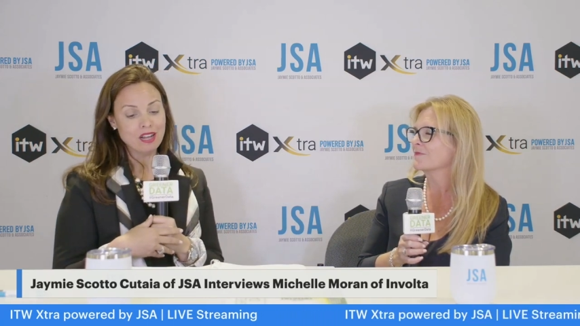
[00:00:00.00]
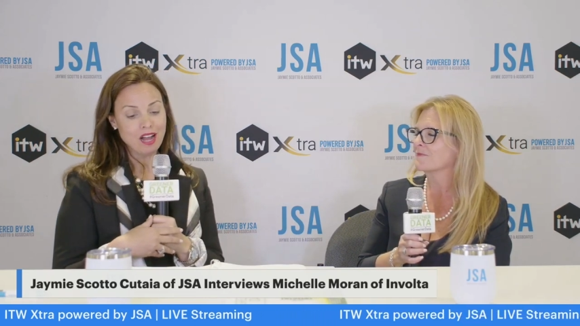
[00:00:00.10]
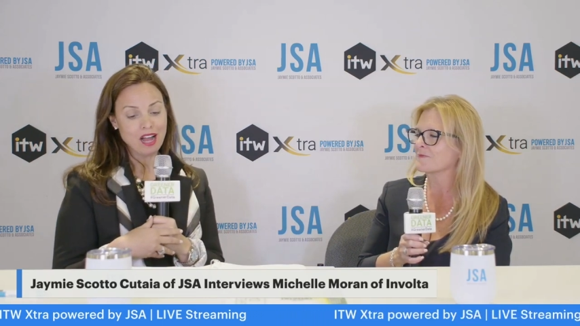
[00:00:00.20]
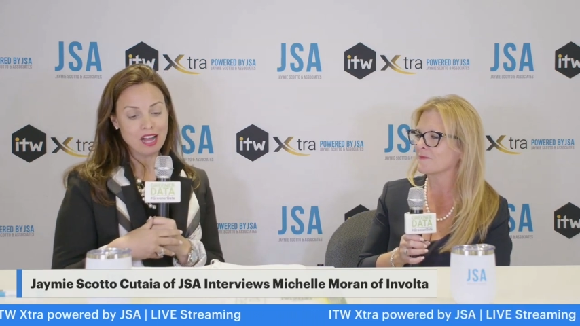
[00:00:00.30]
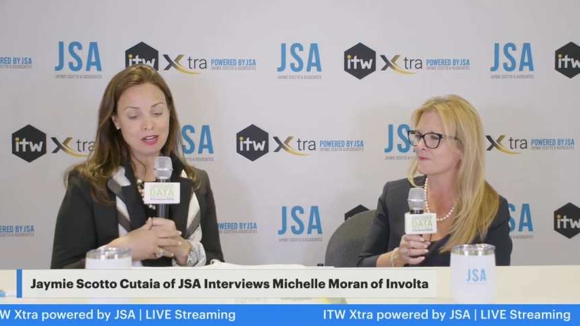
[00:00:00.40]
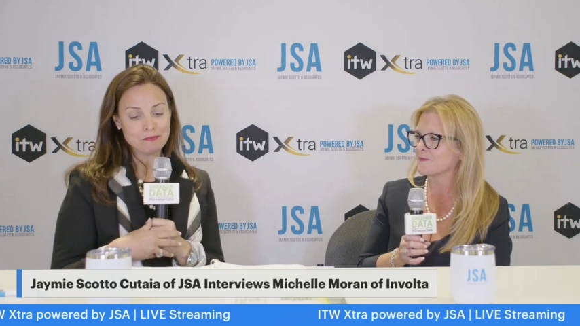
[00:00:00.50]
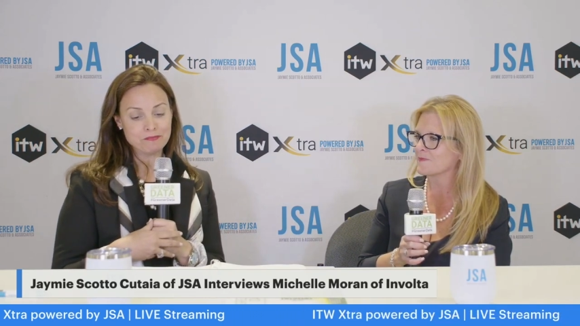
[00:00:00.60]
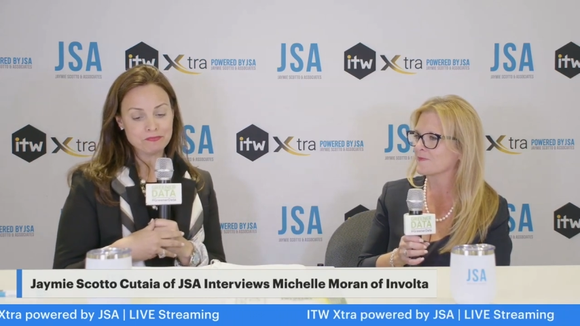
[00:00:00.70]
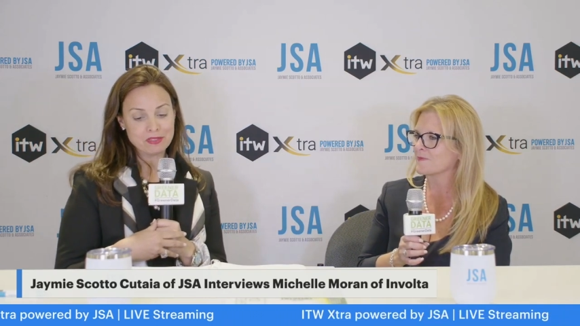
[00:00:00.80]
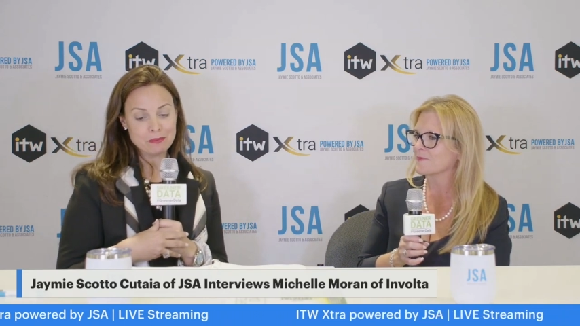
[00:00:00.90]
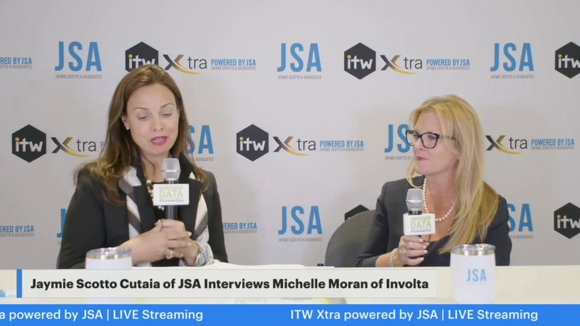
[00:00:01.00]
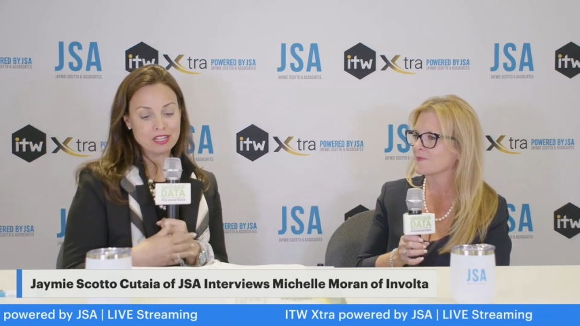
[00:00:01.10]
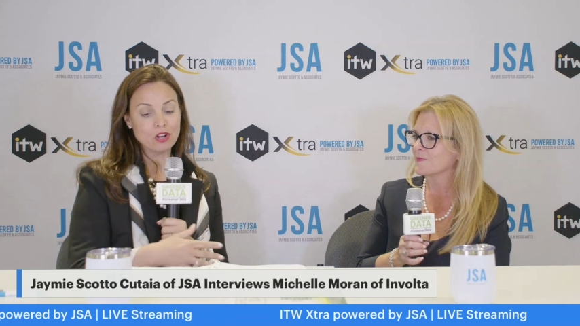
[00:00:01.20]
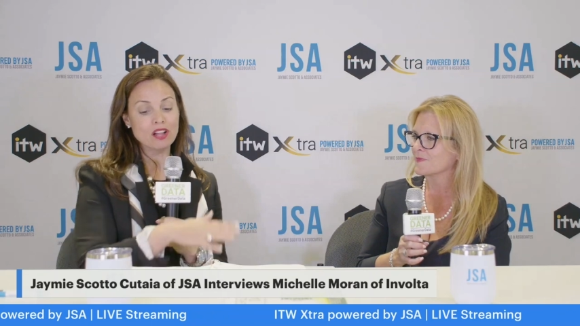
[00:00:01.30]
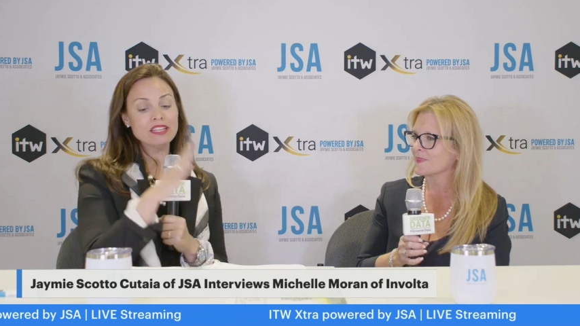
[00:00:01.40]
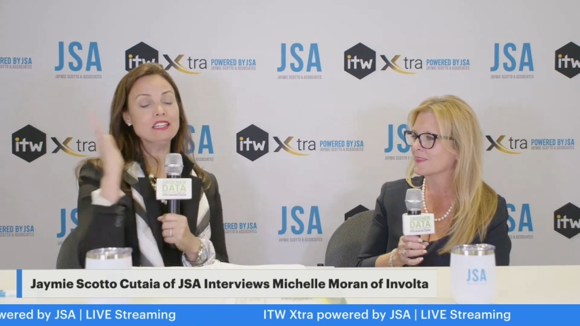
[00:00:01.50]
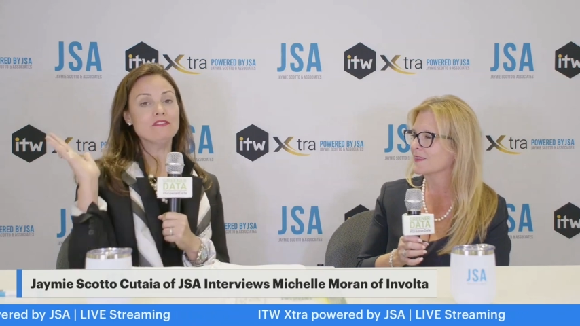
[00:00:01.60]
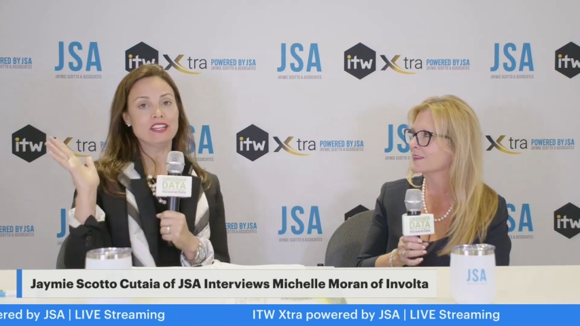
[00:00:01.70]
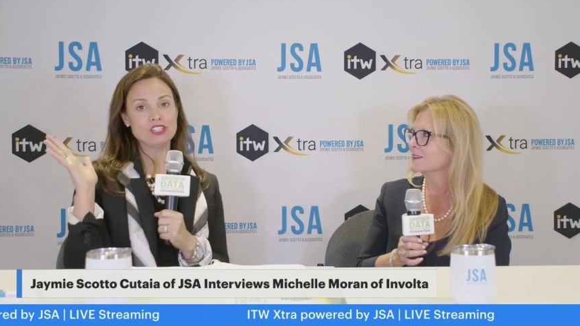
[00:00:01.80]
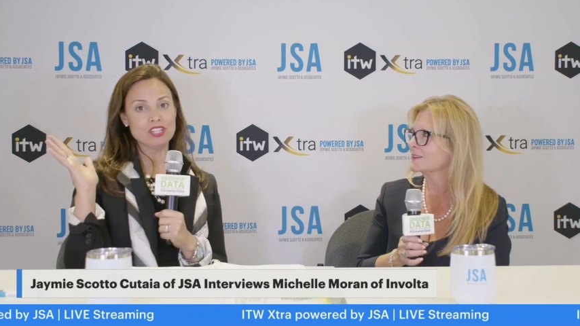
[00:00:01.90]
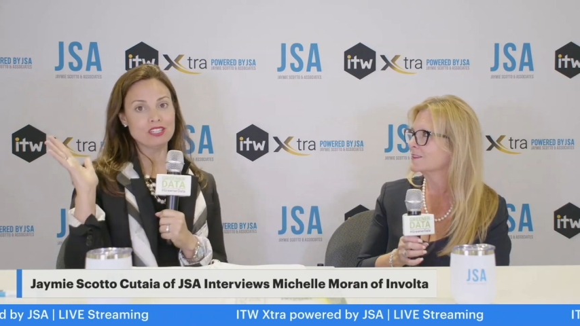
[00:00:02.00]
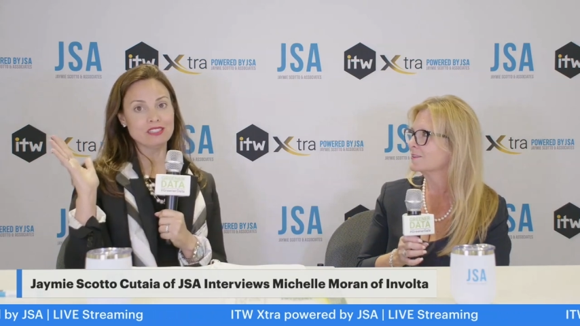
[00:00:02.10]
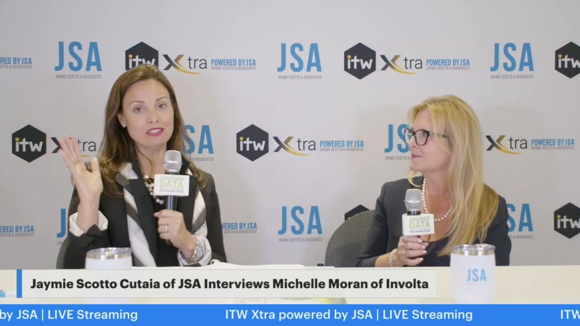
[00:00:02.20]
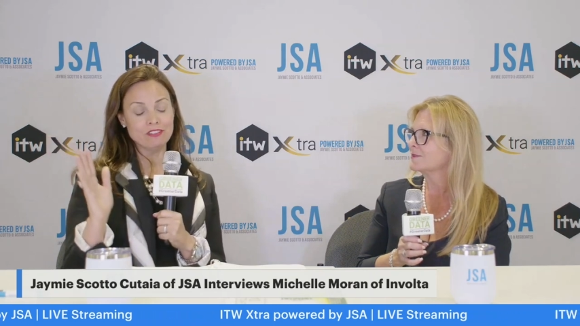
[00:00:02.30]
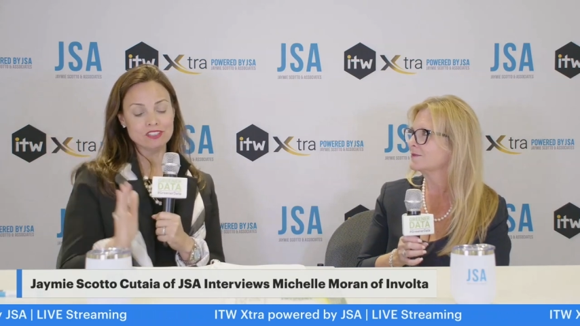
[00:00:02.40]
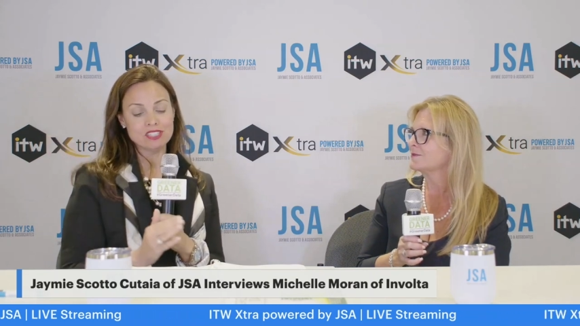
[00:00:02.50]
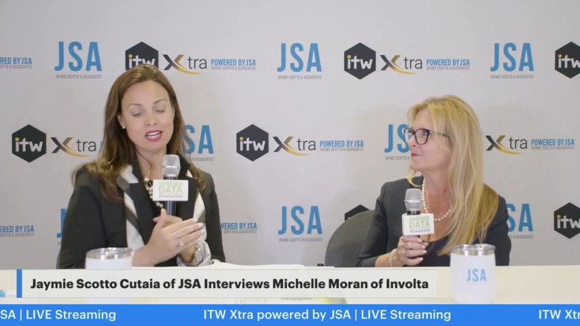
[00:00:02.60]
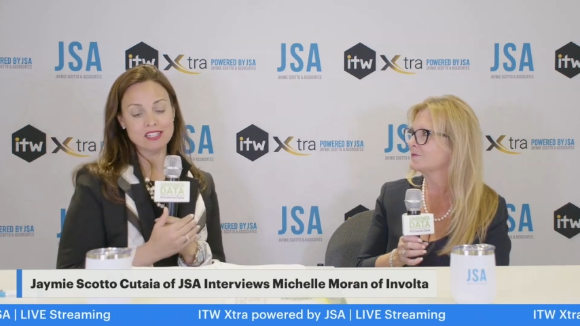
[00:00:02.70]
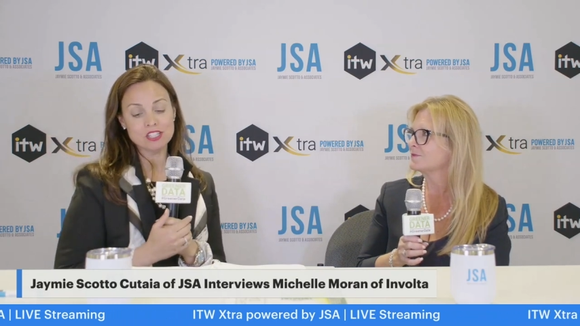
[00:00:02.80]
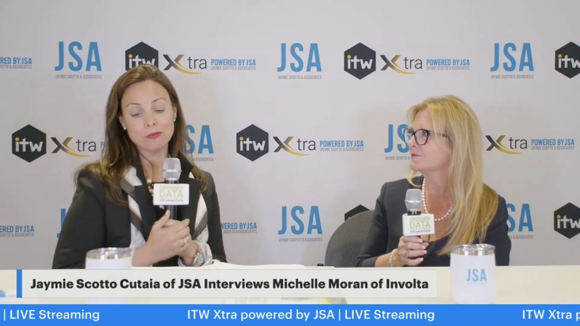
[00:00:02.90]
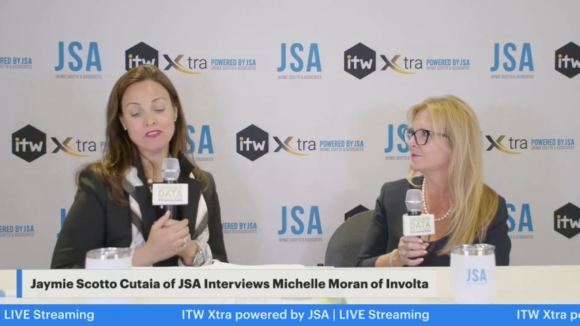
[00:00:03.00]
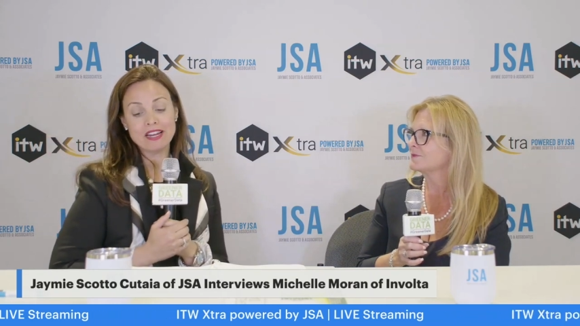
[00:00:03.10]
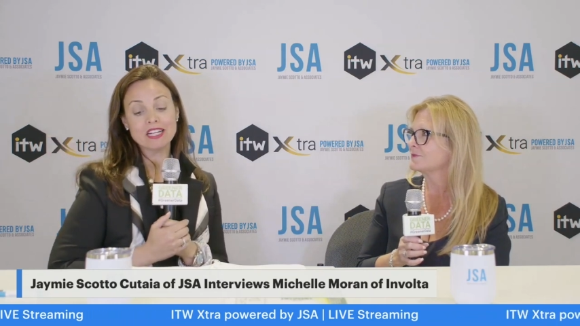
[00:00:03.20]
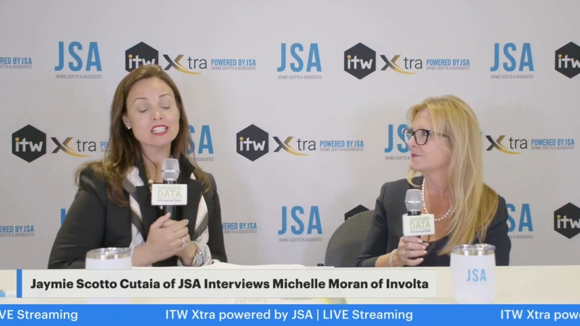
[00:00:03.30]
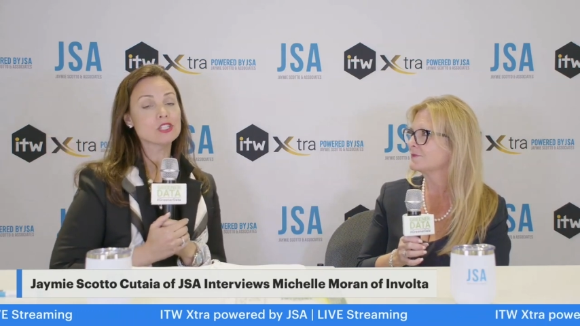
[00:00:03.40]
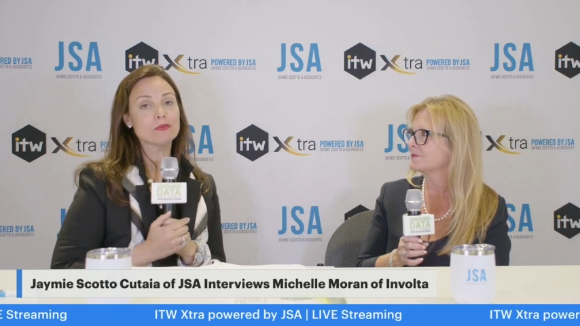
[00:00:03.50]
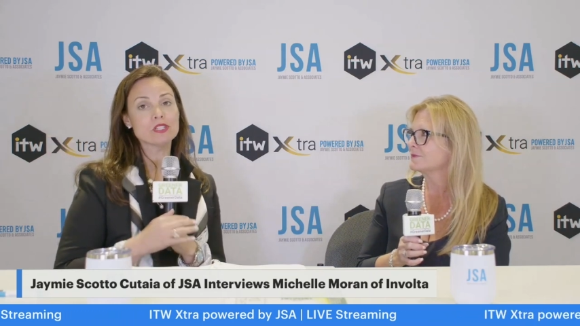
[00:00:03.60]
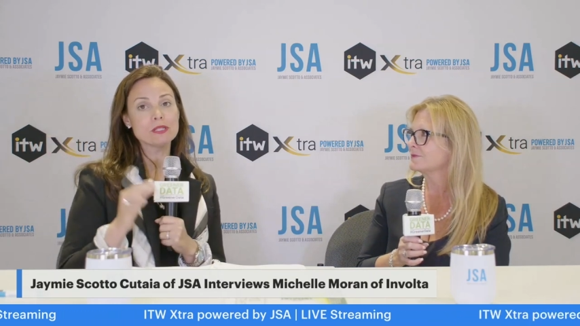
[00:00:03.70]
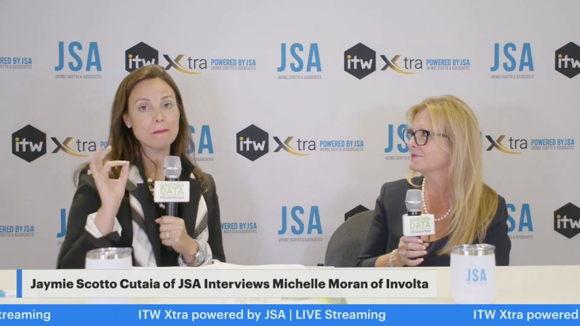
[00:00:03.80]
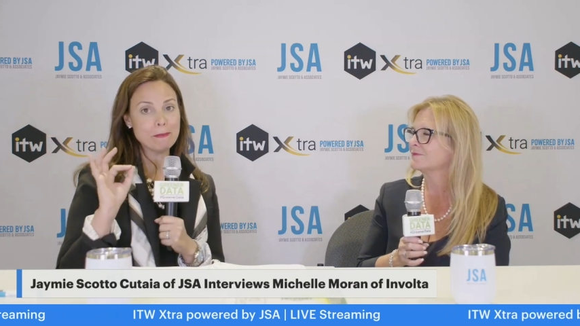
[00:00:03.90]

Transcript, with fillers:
Speaker 1: Mm-hmm. Um, beyond all the innovation Involta does to provide customers